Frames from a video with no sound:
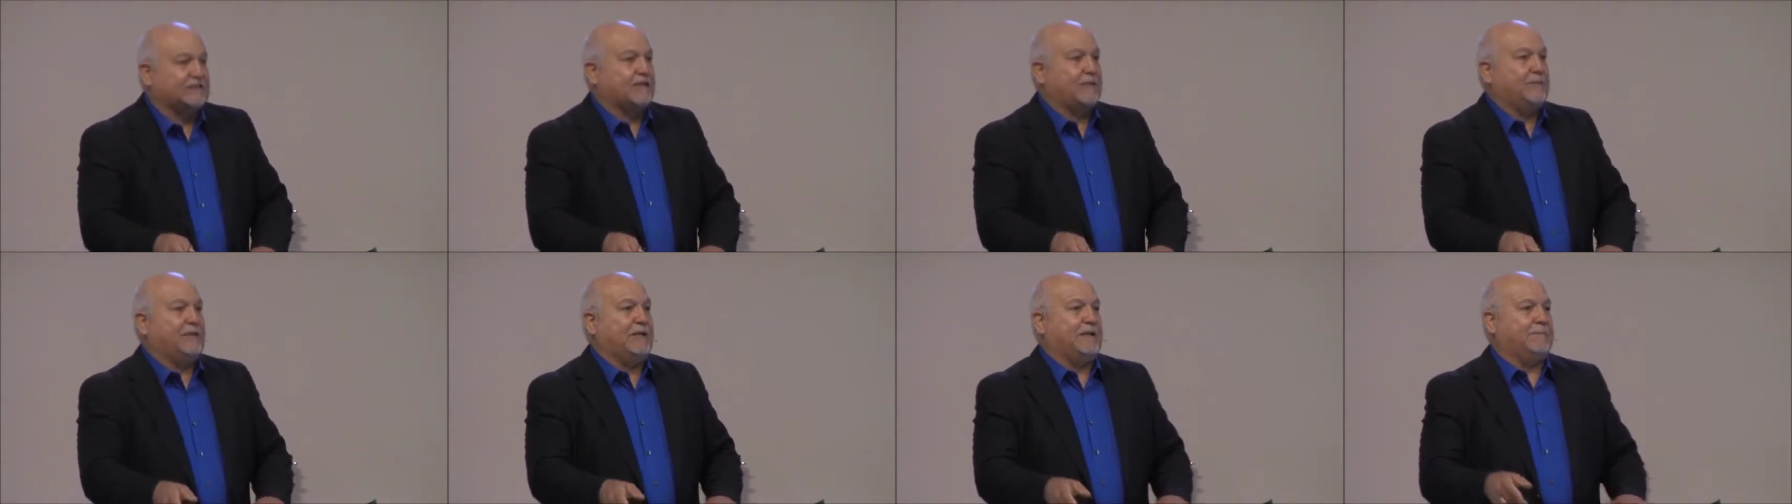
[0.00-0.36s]

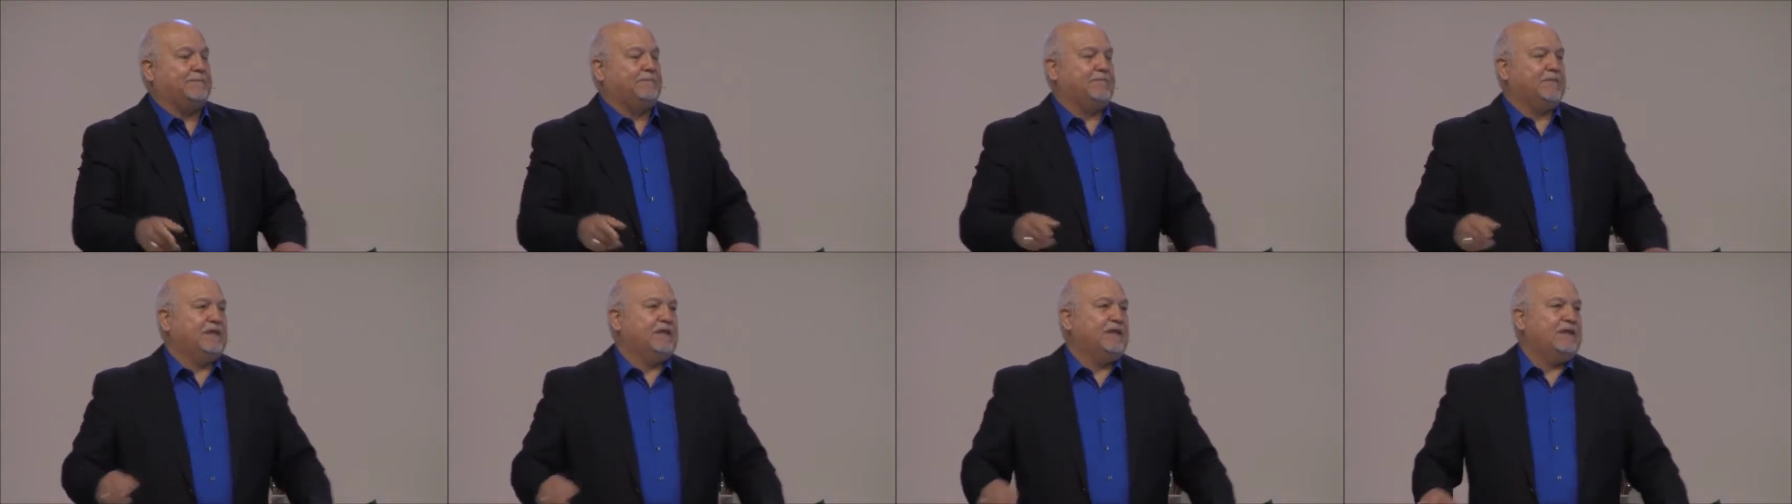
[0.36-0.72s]
I'm in.
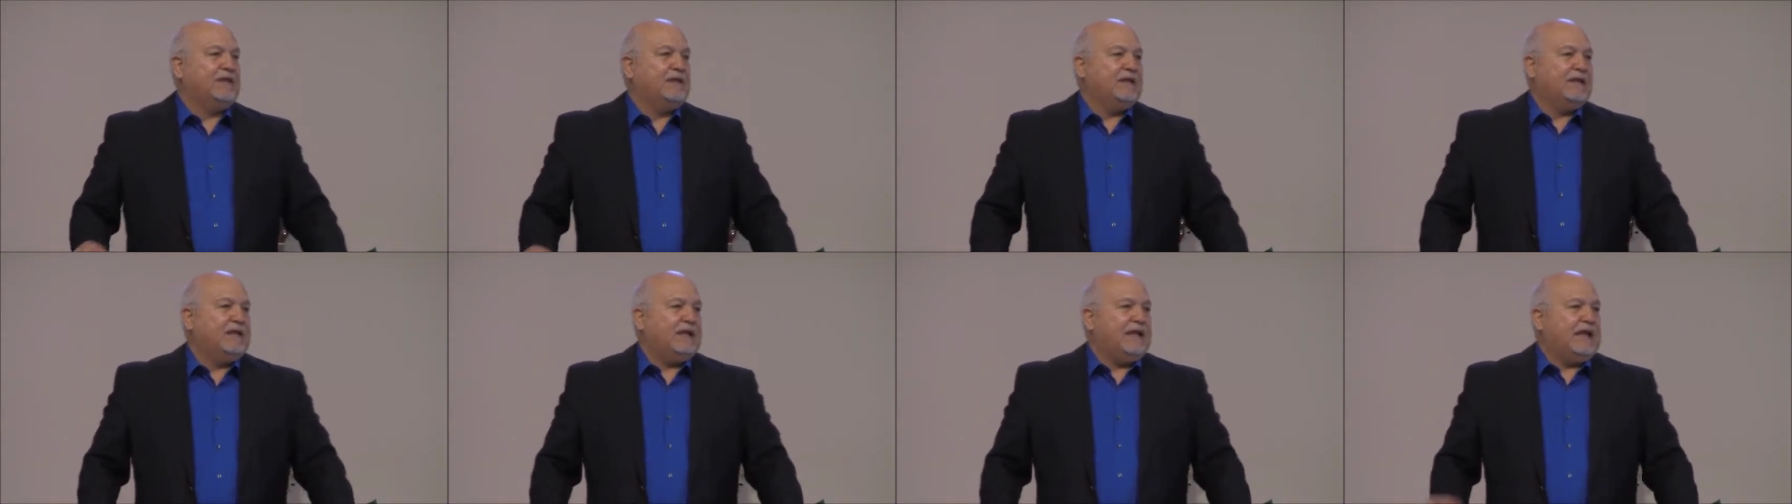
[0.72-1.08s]

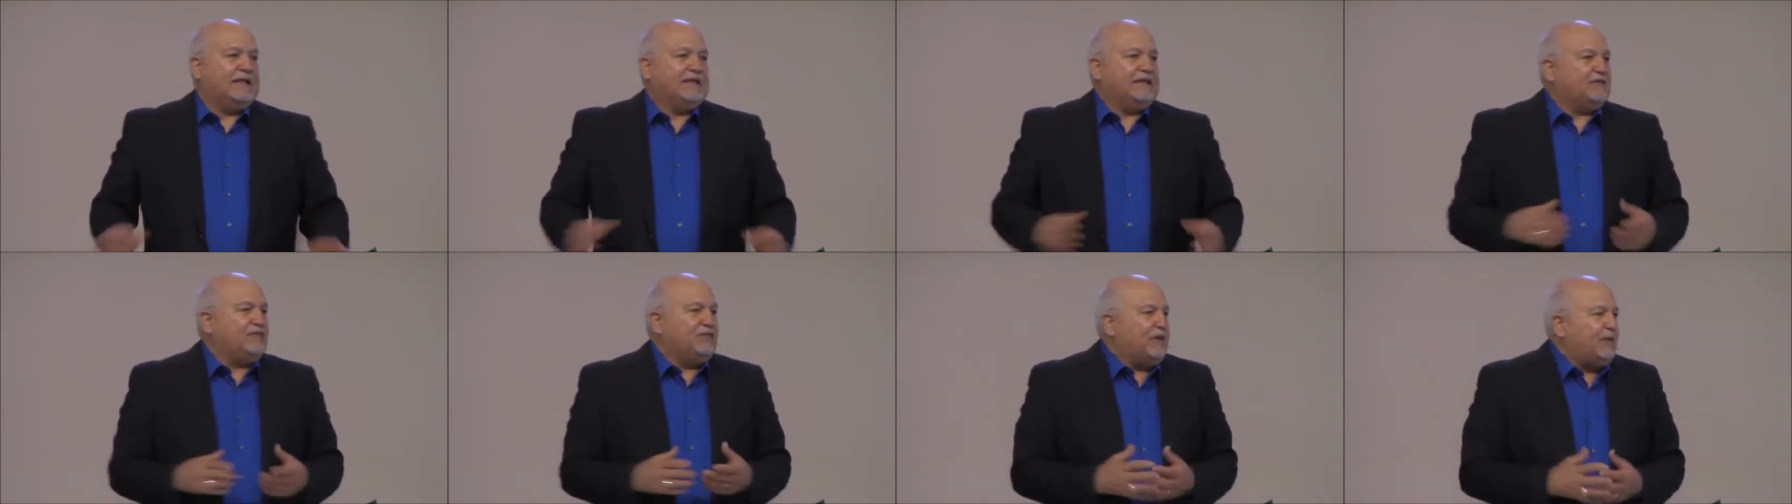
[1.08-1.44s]

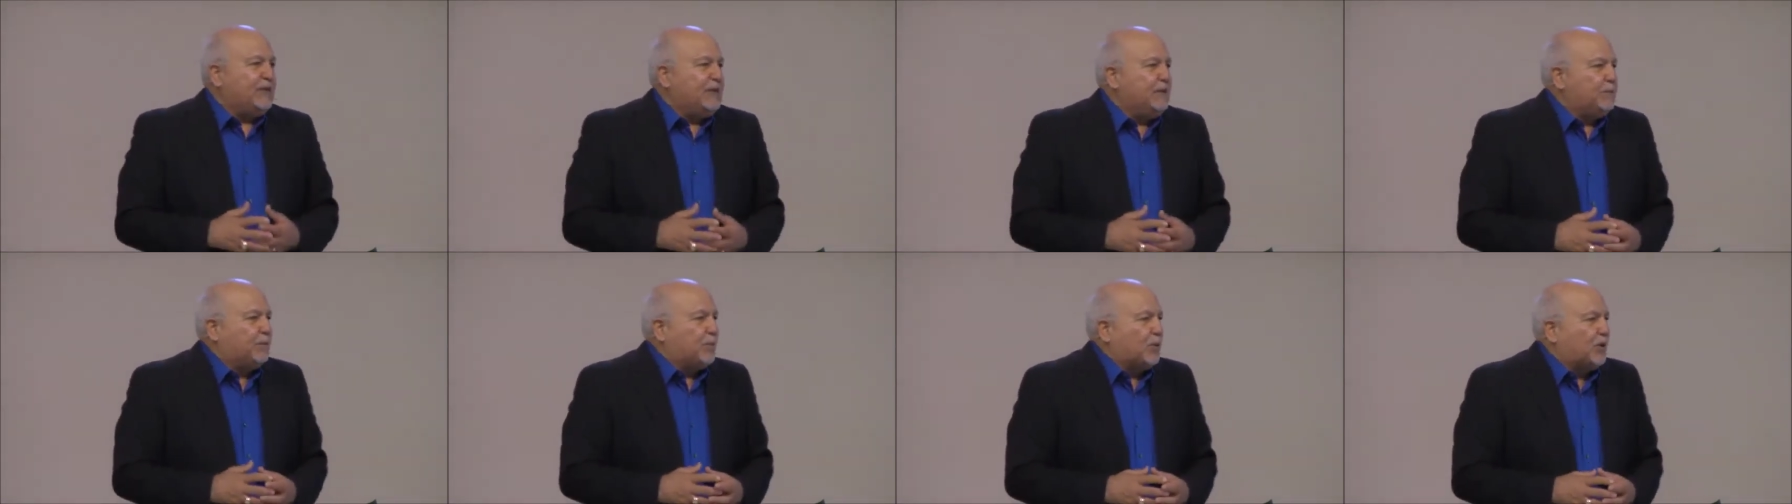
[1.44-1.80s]
And that's
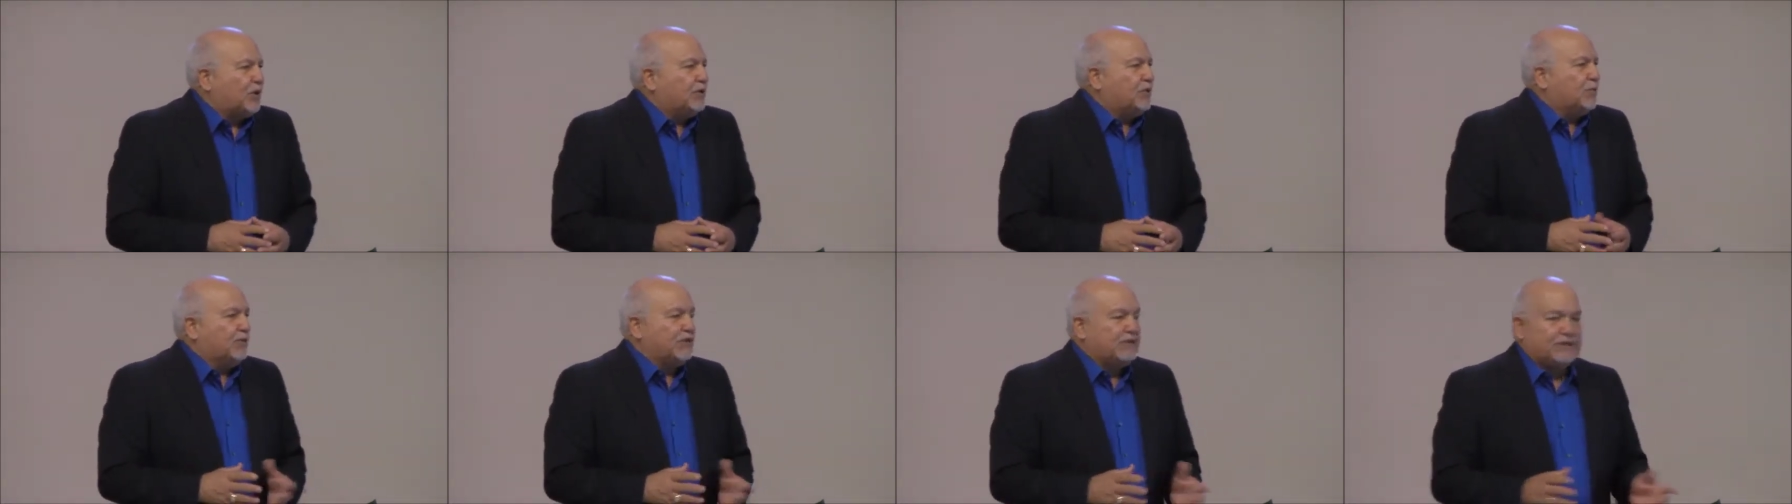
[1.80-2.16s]
very
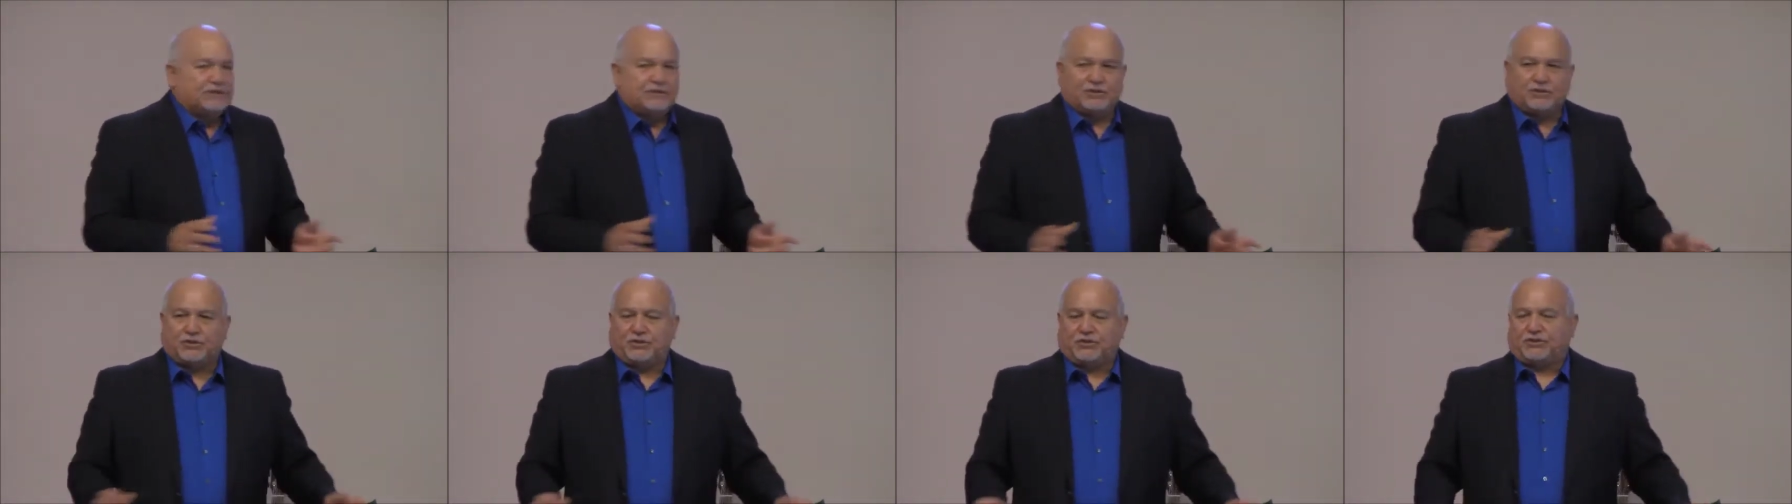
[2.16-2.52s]
important within
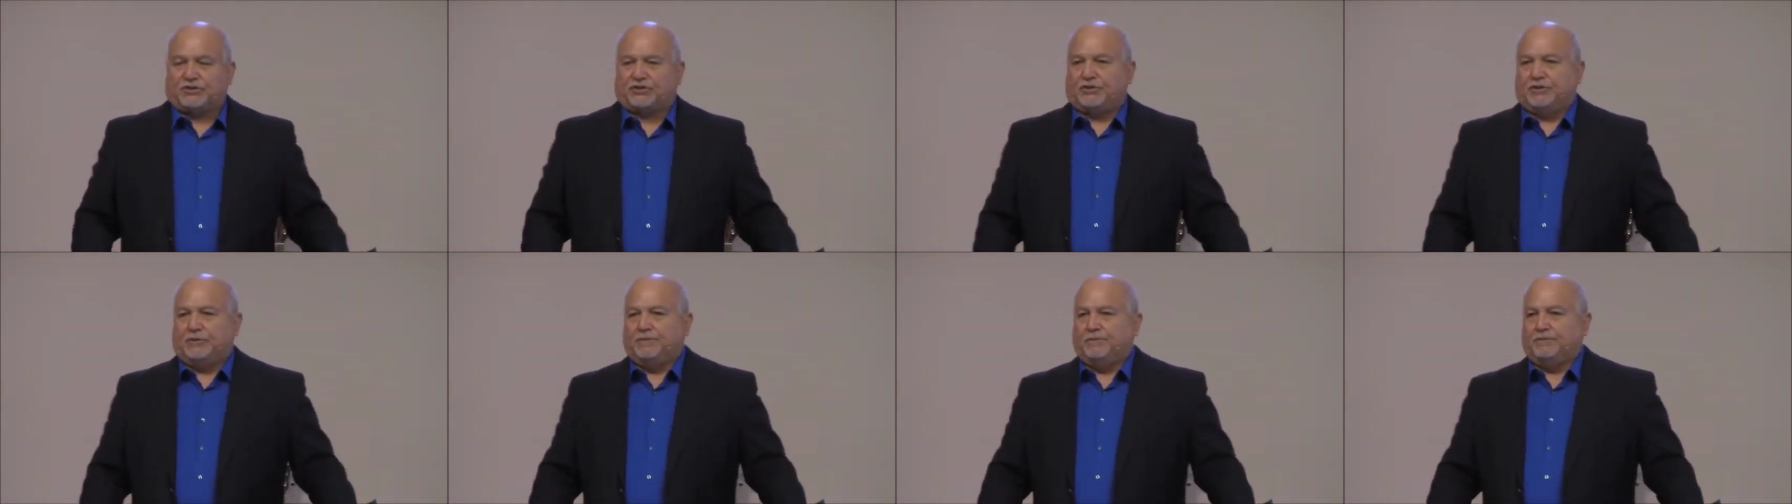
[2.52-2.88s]
the
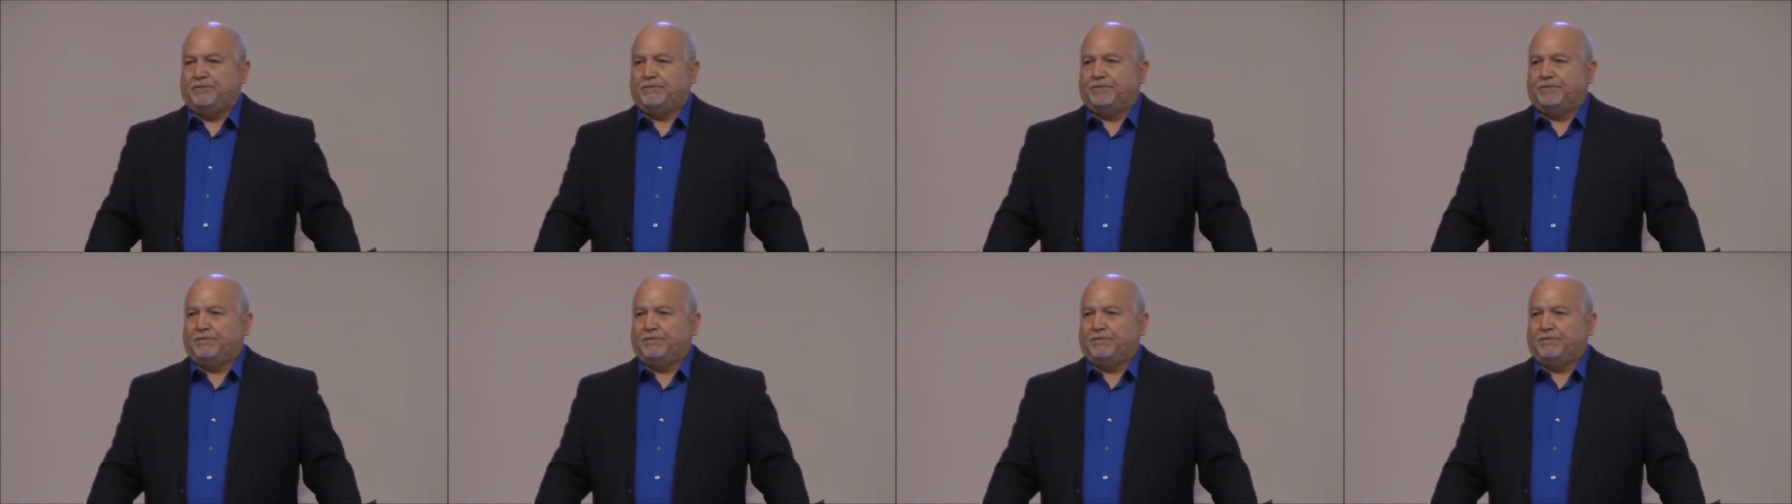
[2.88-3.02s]
church.